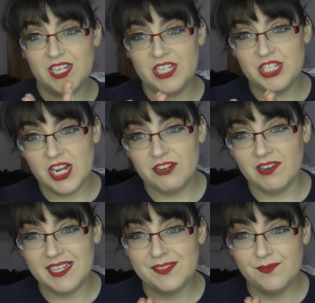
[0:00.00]
in
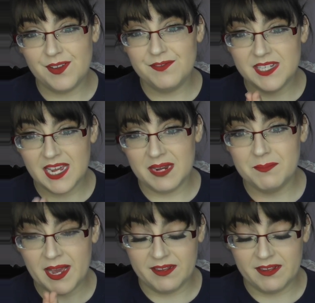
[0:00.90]
general is £58.